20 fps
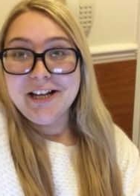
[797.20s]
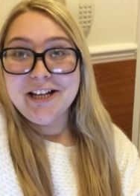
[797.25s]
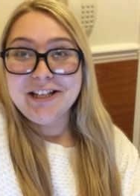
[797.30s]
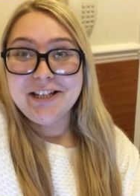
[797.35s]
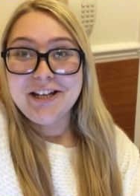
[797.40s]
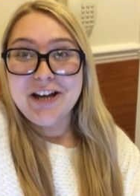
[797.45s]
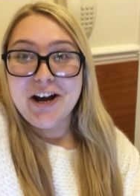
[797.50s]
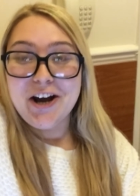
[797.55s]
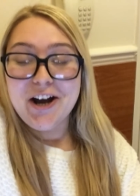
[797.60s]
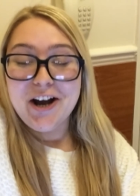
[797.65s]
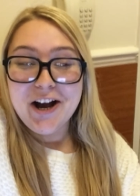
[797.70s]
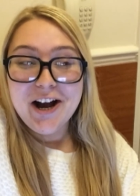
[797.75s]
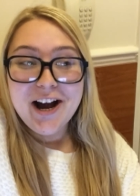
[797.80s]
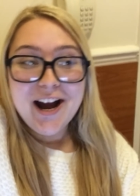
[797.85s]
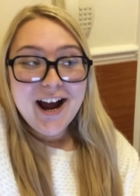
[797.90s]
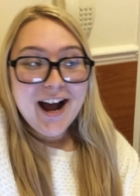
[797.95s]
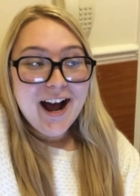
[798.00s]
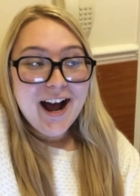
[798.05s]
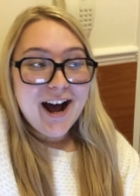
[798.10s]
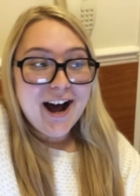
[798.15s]
sister.
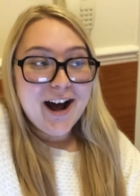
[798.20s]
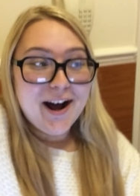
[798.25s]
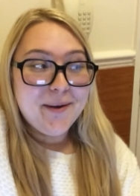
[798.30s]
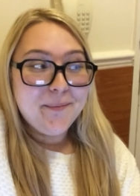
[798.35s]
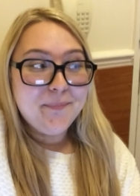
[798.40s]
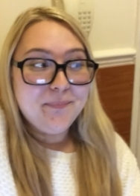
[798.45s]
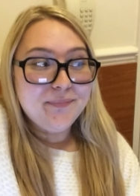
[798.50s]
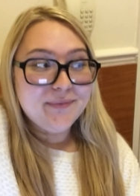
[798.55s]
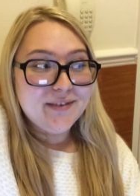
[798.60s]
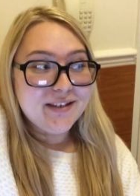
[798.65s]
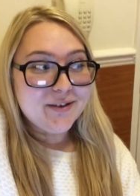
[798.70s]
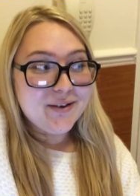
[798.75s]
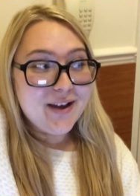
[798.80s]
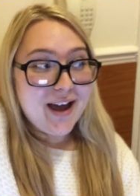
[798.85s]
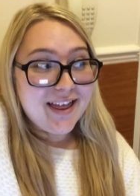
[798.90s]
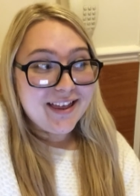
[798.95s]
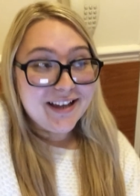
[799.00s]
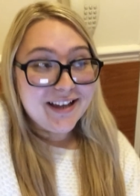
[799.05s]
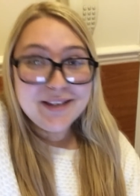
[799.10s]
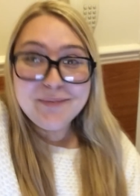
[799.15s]
Um, so
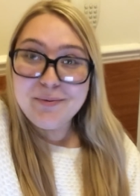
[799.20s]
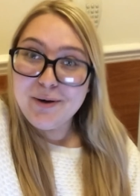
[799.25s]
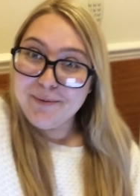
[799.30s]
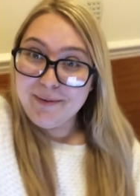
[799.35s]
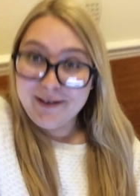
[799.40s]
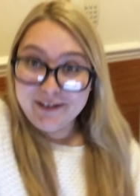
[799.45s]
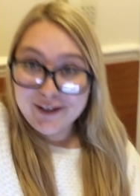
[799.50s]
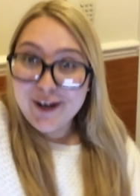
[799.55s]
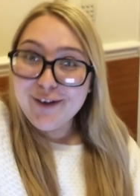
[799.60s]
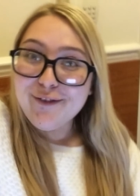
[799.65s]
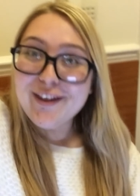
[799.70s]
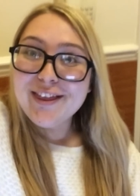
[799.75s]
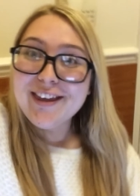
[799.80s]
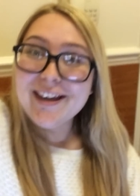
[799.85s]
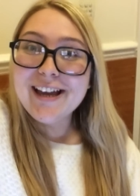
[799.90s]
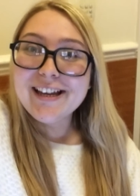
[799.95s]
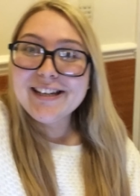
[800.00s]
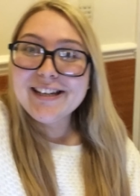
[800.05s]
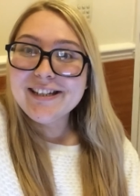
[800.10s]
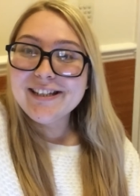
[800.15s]
yeah, that's pretty much
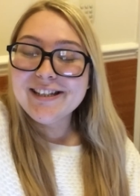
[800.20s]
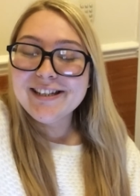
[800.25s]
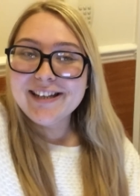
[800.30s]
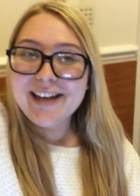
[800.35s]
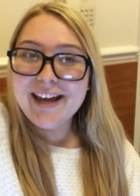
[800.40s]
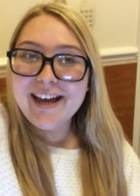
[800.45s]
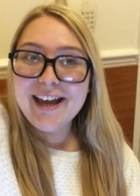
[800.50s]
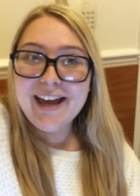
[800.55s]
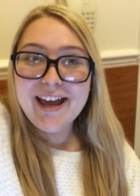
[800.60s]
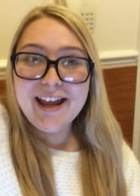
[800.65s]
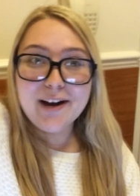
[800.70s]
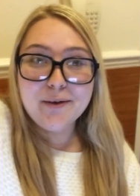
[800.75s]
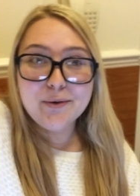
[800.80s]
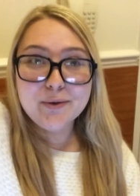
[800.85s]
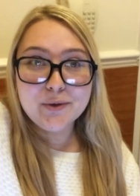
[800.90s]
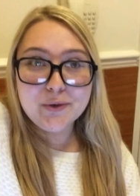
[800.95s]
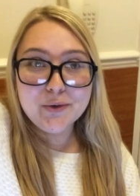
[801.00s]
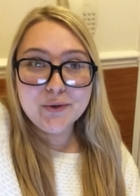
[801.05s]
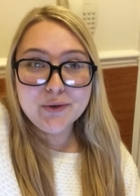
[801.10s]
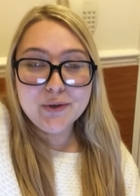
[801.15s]
everything I did today. And I
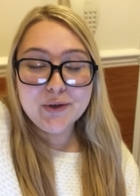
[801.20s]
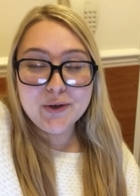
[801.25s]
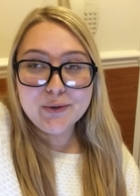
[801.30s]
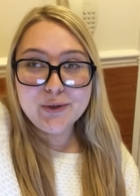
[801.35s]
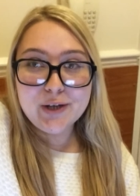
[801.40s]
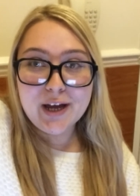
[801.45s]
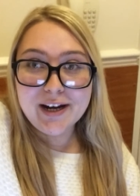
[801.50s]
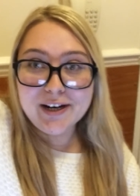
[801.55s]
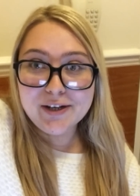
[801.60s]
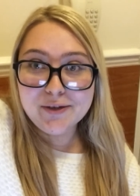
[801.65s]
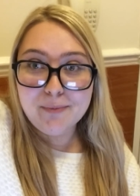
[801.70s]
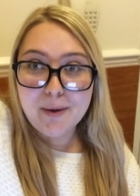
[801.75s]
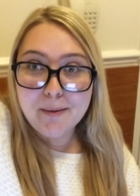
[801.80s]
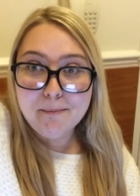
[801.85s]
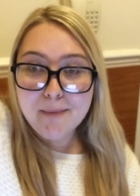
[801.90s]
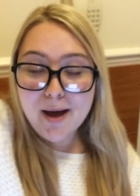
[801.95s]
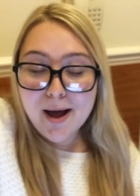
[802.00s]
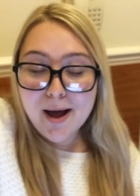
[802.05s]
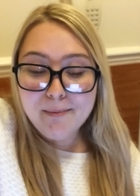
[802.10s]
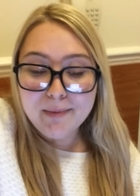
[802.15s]
was also chatting to my
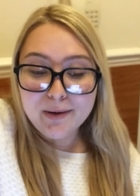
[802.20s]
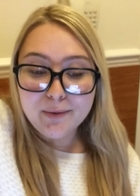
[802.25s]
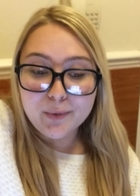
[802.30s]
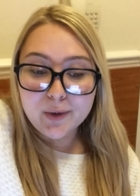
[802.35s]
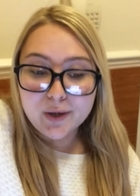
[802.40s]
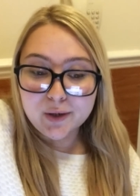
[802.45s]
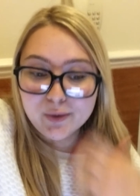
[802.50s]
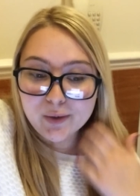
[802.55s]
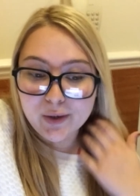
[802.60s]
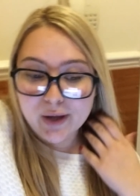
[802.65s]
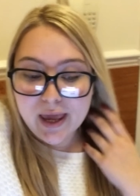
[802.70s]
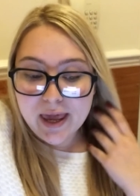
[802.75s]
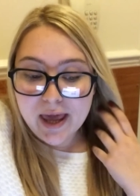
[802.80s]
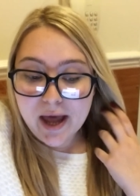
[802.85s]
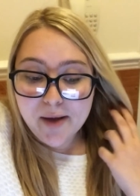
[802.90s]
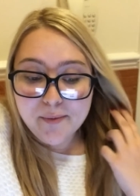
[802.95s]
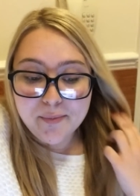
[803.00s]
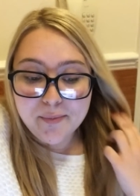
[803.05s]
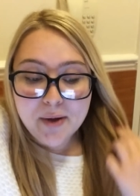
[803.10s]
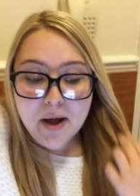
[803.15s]
mom and we are looking
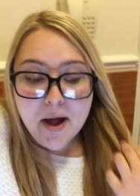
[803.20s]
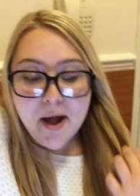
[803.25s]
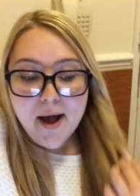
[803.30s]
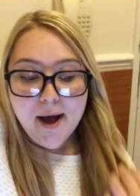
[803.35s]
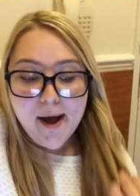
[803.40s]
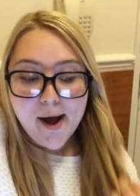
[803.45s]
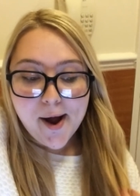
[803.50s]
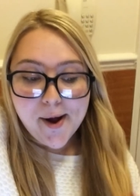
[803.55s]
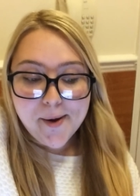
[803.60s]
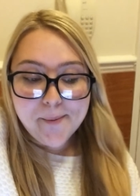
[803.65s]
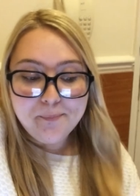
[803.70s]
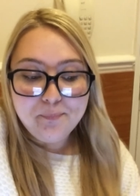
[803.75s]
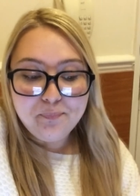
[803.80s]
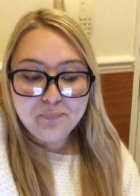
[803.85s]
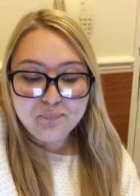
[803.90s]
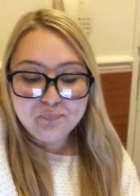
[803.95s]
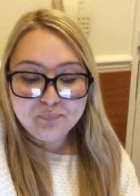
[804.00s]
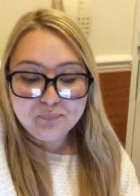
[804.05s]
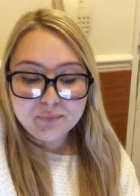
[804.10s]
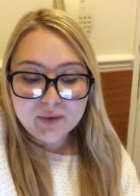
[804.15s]
up
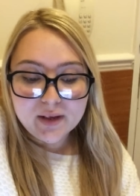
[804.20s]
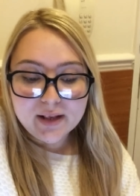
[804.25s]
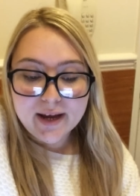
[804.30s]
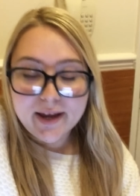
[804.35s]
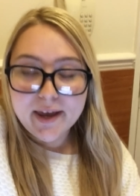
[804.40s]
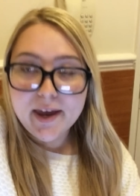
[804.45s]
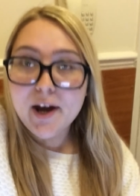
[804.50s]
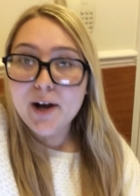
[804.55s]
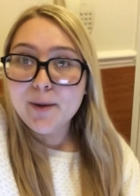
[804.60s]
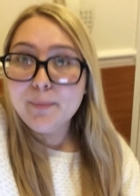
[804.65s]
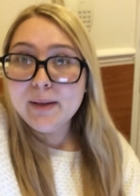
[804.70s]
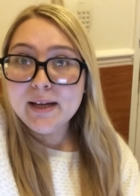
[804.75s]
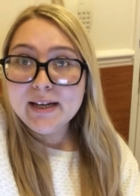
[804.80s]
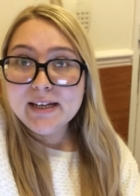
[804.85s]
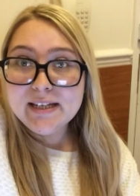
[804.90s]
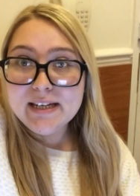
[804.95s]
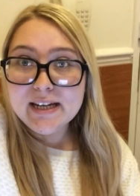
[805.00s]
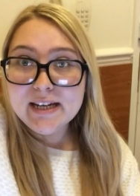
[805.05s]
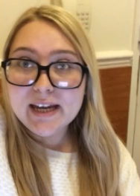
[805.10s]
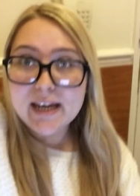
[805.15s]
um, like
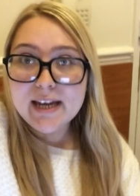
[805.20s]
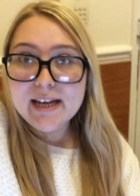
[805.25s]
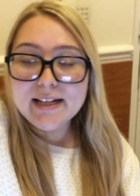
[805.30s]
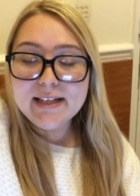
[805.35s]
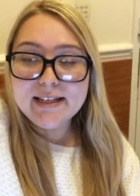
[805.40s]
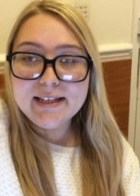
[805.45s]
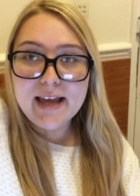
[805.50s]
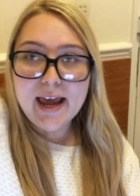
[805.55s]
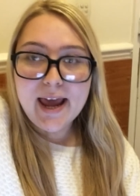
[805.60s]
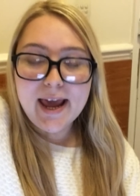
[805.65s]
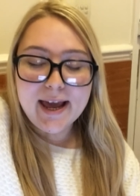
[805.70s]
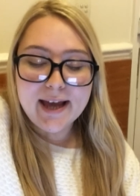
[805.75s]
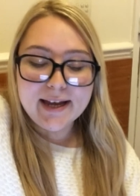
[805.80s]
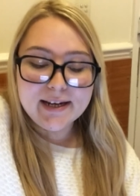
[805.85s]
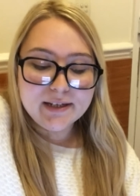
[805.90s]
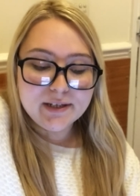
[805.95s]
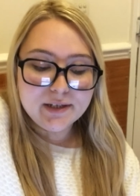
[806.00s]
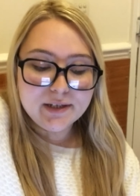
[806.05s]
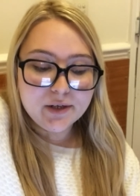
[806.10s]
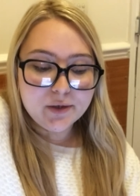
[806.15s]
airplane tickets
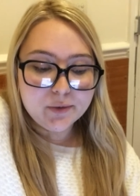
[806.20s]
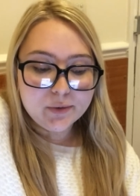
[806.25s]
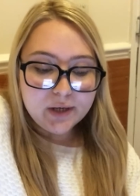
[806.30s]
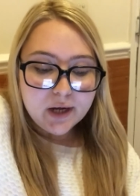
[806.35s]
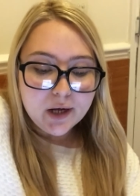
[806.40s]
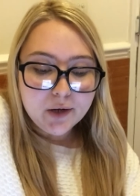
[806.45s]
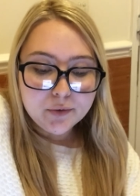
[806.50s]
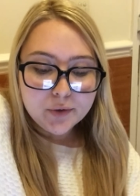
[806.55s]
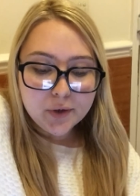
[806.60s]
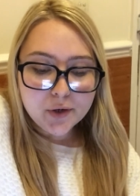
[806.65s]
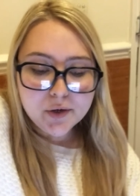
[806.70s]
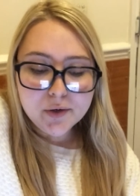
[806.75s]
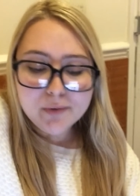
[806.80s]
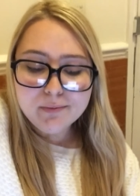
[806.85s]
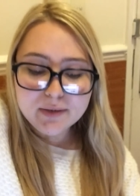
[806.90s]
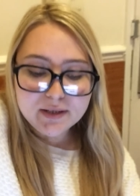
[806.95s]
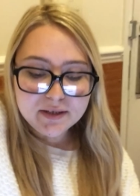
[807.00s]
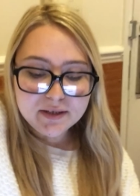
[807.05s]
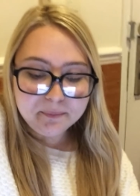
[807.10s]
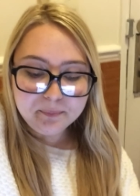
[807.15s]
and hotel
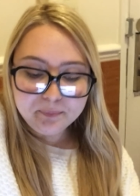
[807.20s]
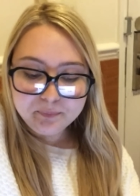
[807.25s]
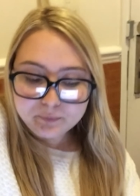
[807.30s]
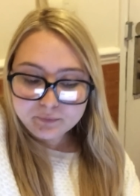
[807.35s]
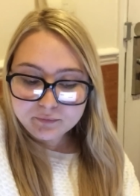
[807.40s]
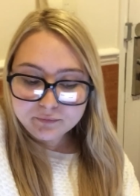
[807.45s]
rooms